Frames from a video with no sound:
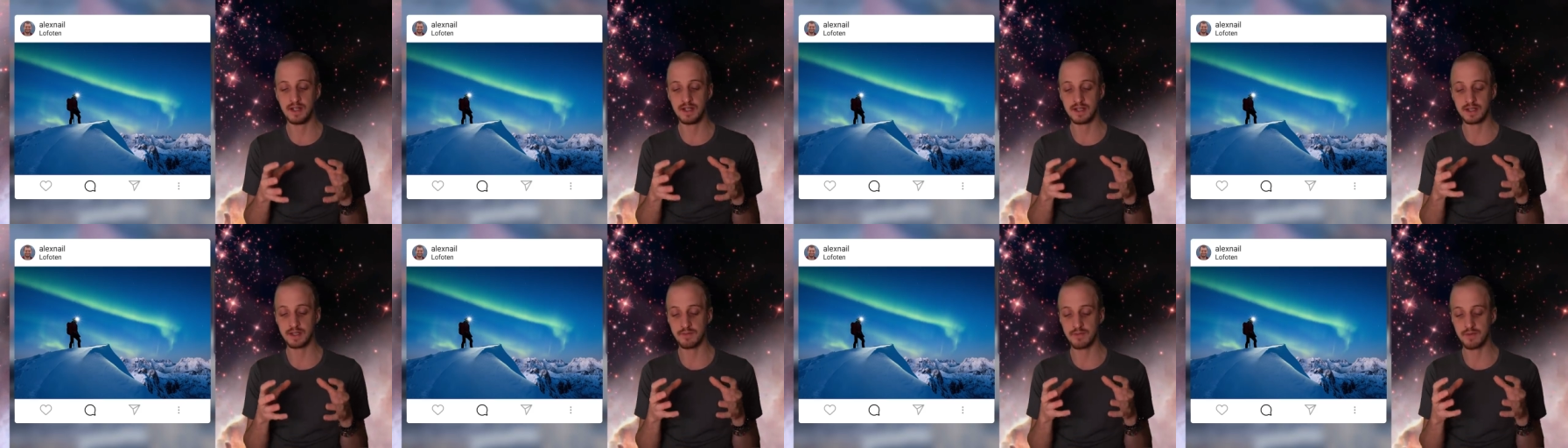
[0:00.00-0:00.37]

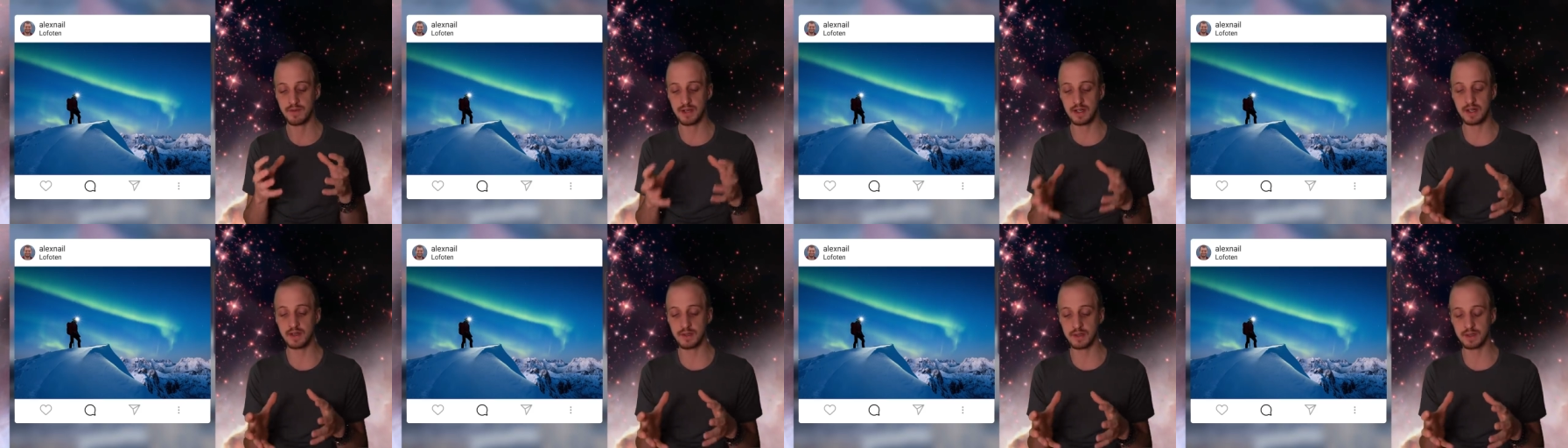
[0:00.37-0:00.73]
Some
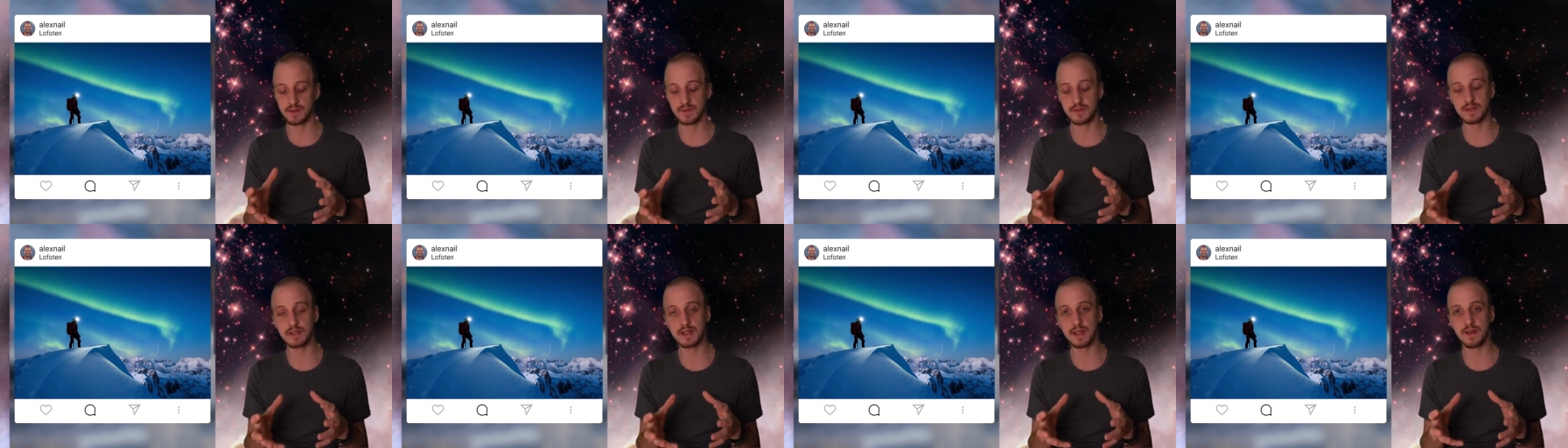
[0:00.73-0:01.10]
really
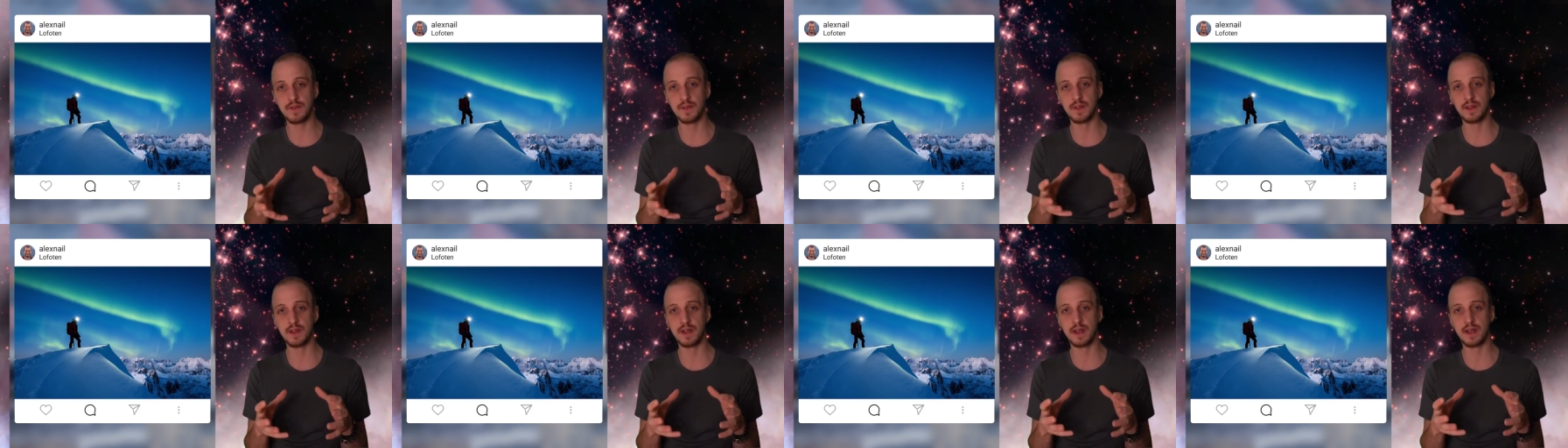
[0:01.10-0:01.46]
useful
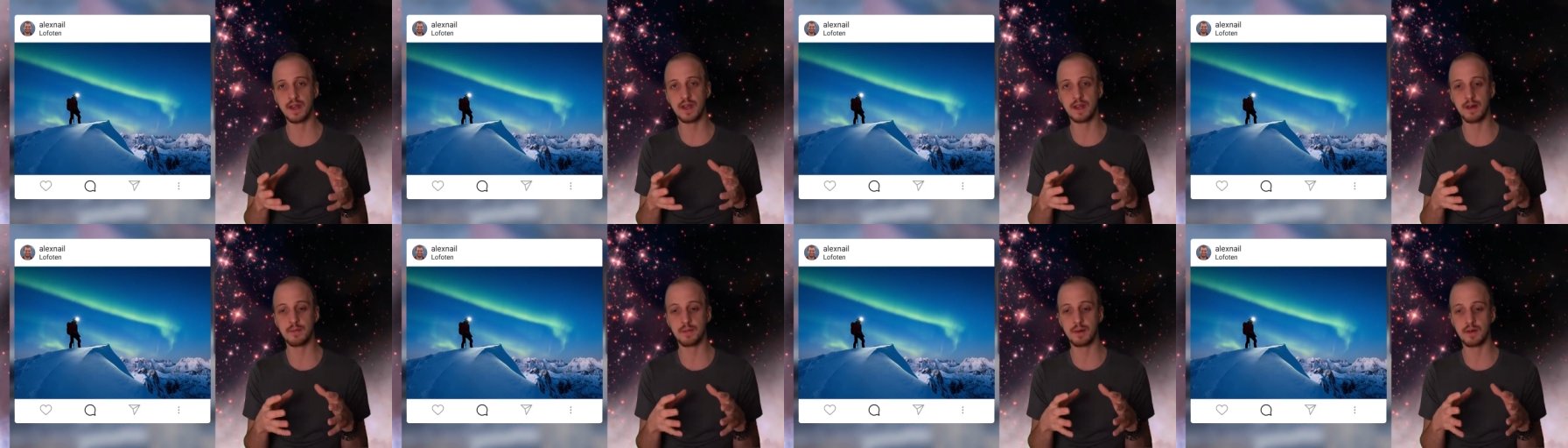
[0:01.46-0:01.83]
stuff in
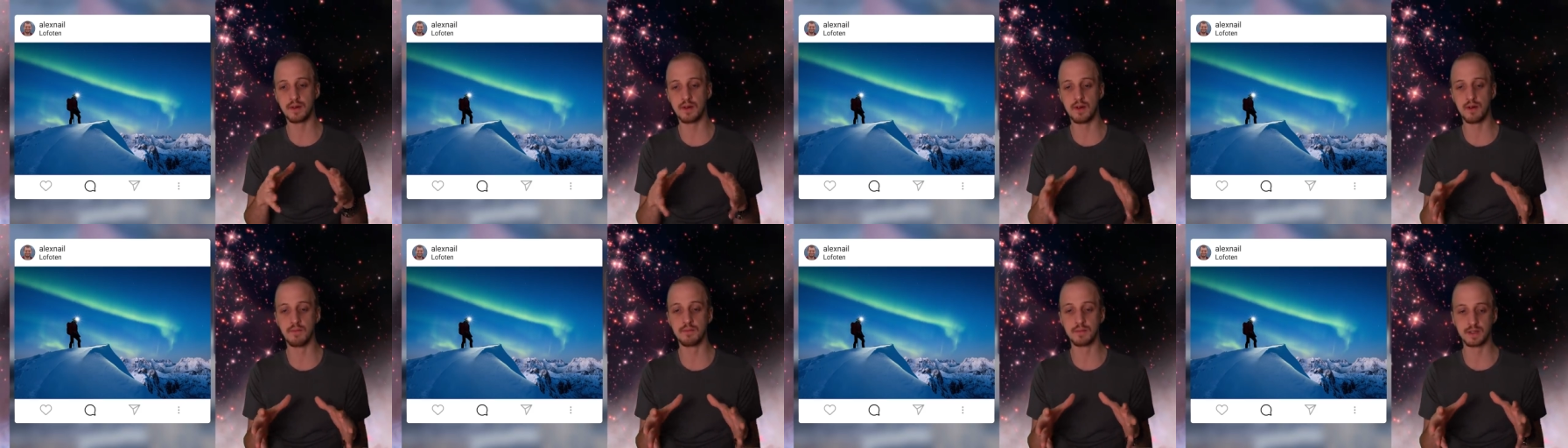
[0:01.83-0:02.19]
there about
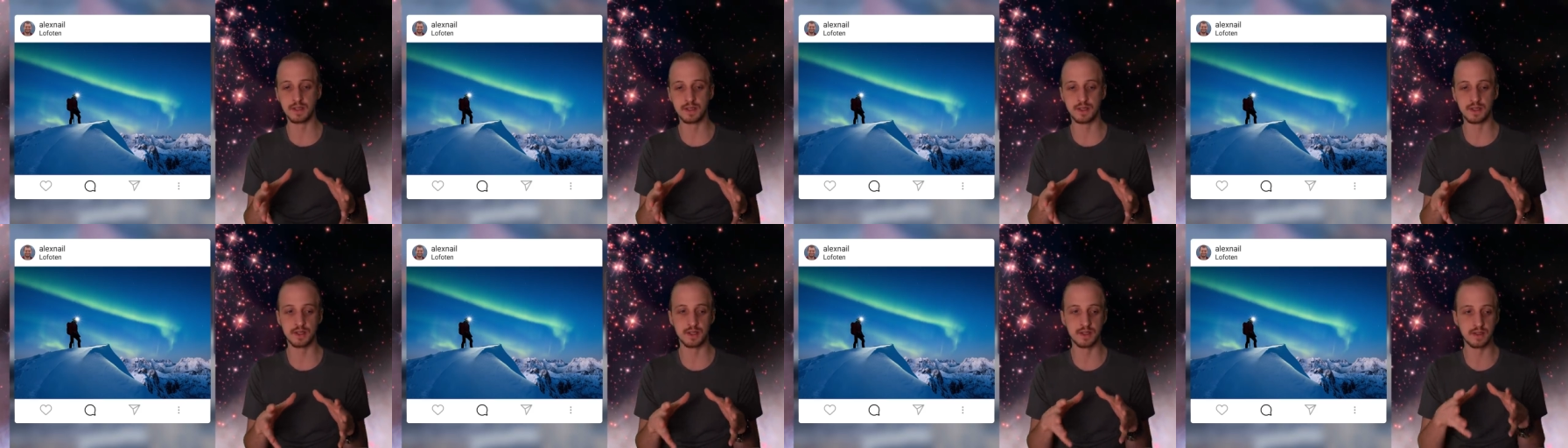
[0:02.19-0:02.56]

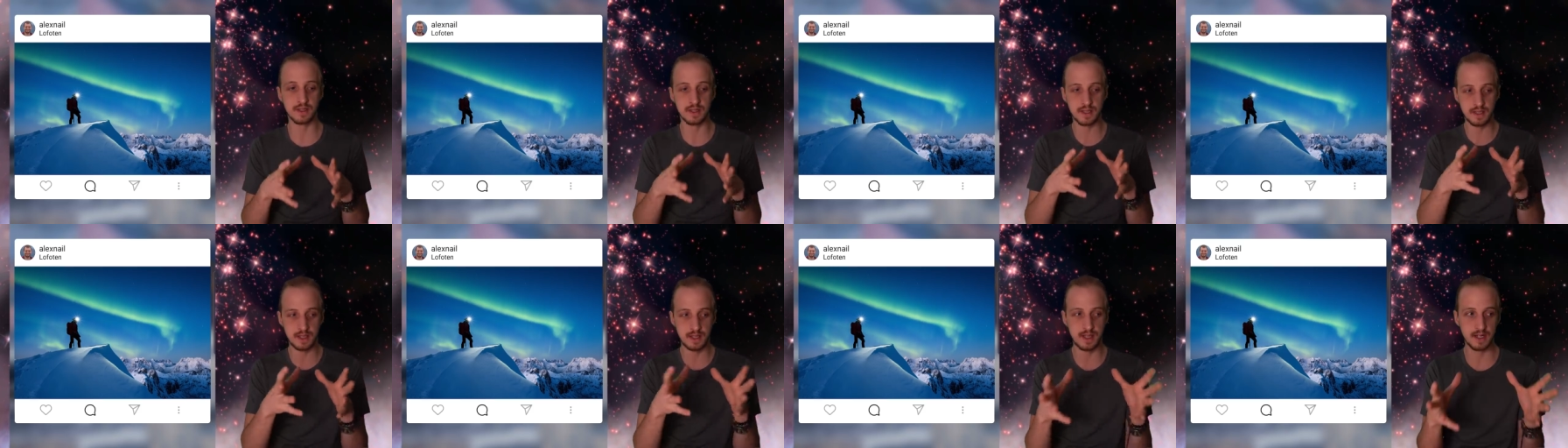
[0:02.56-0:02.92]
composition,
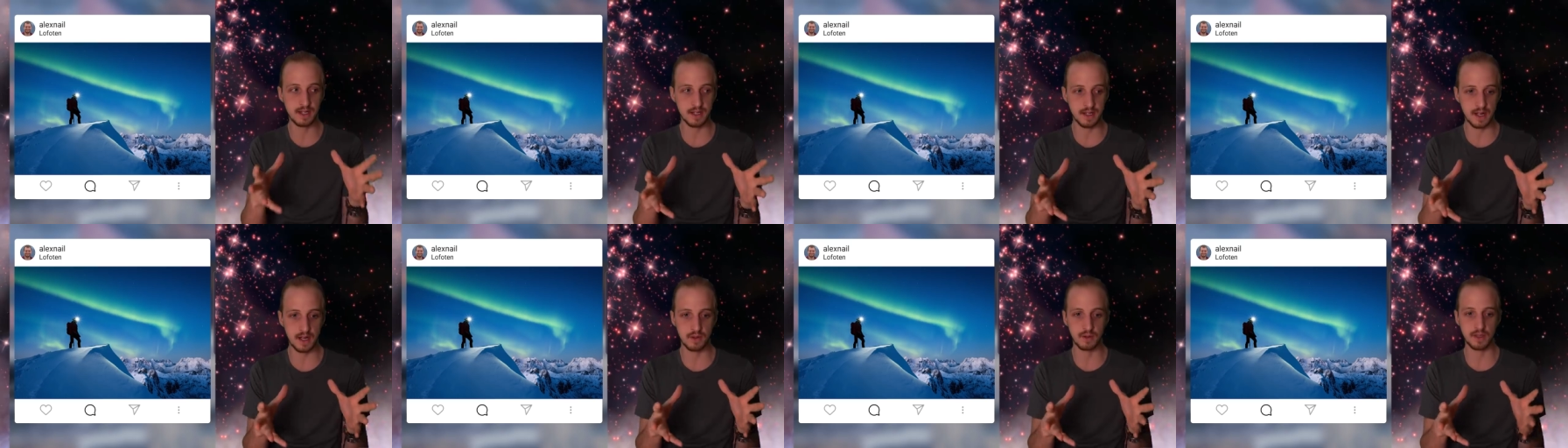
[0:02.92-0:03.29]

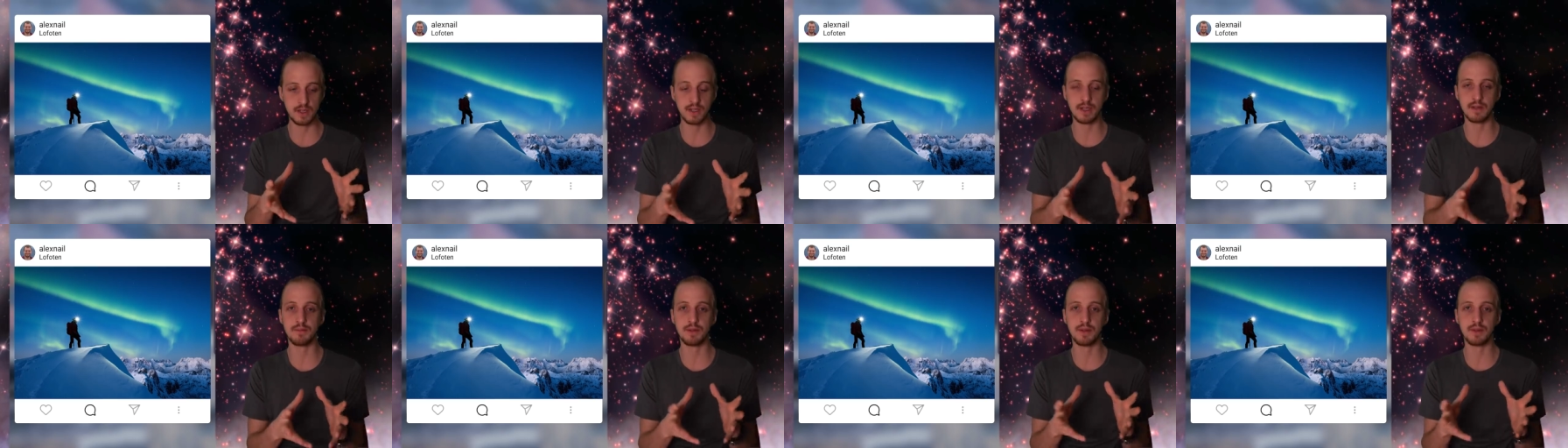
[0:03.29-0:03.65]
seeing how he
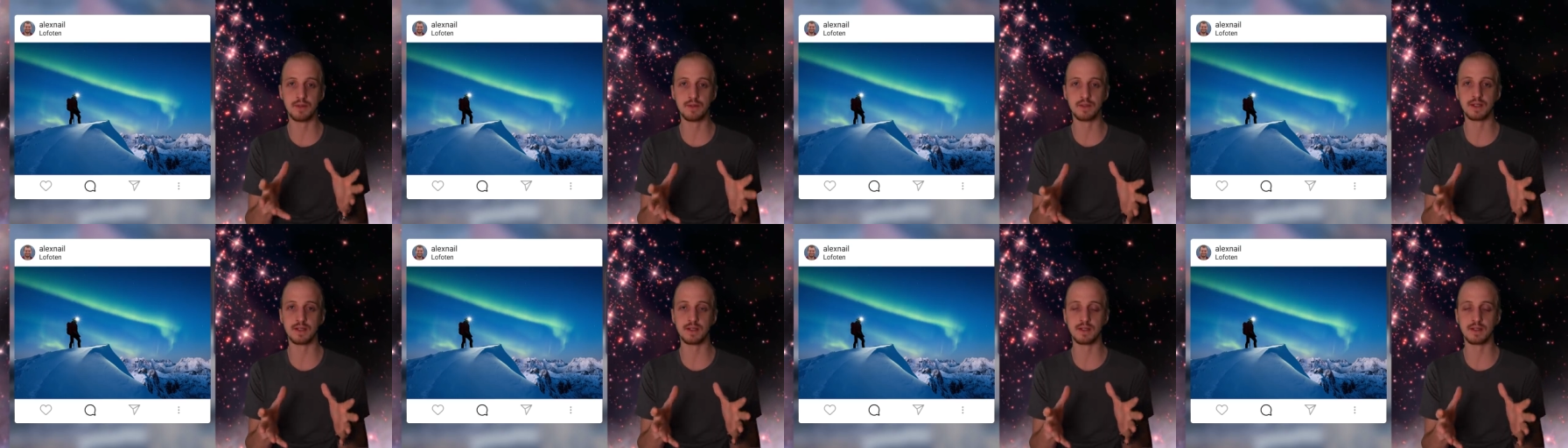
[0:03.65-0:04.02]

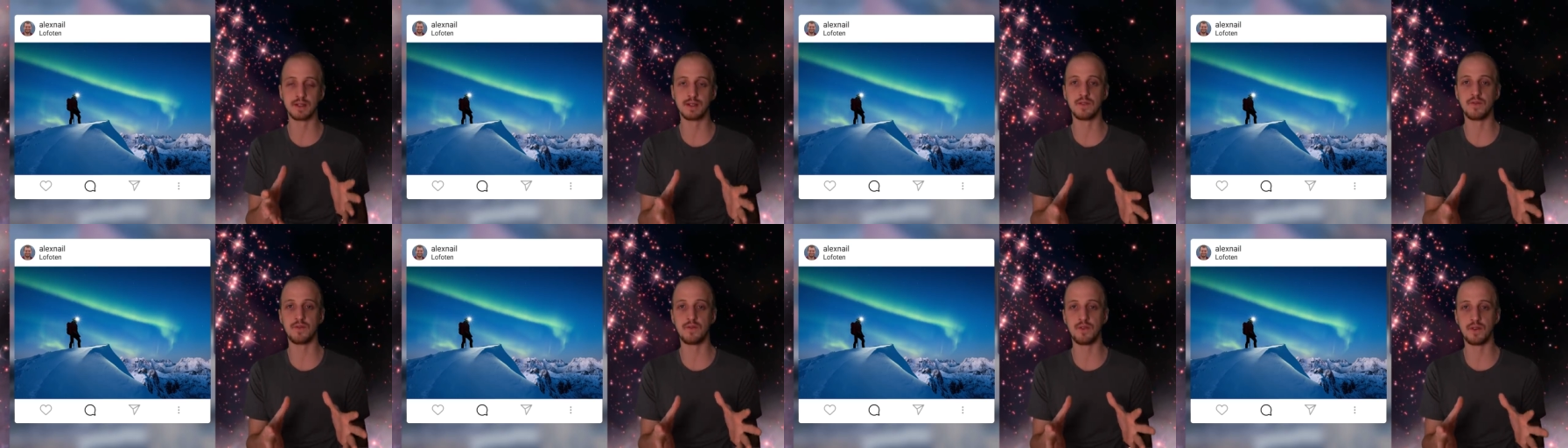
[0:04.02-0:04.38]
composes
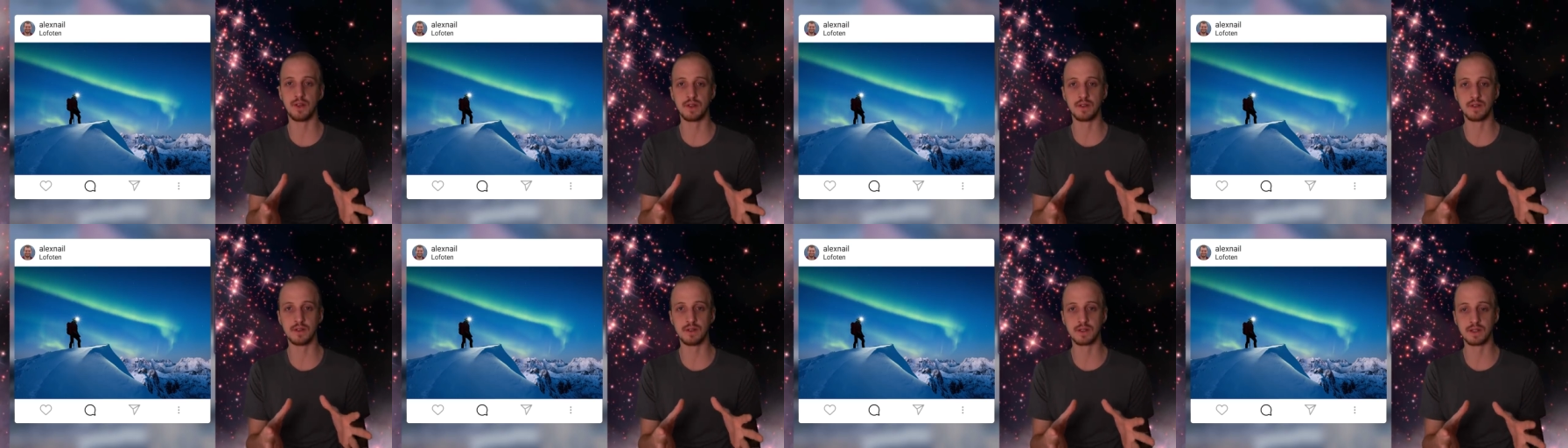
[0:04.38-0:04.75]
in the
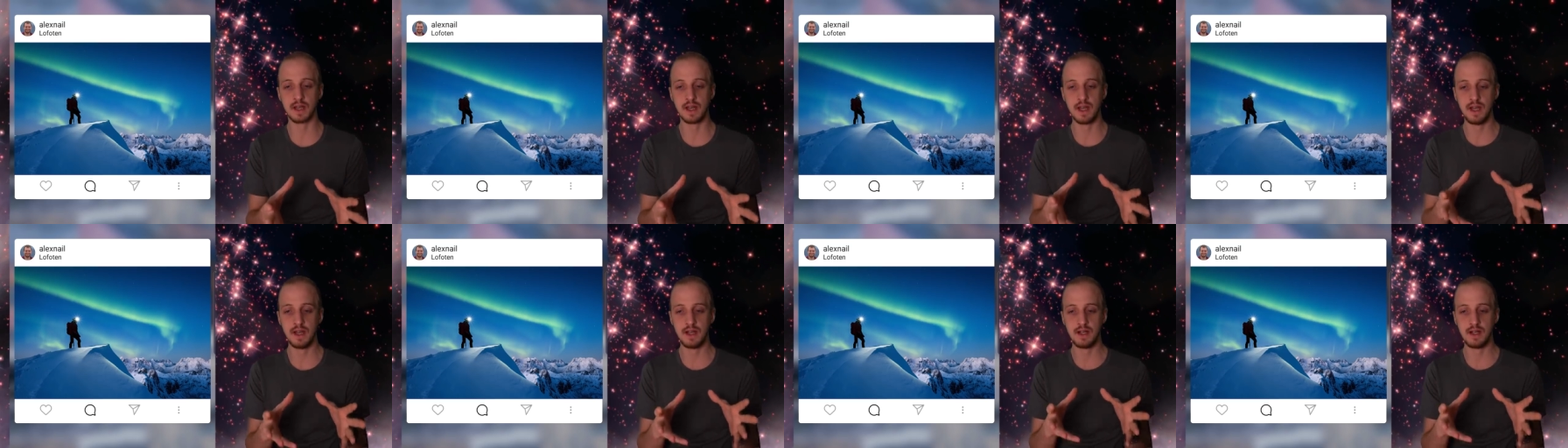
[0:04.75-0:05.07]
field.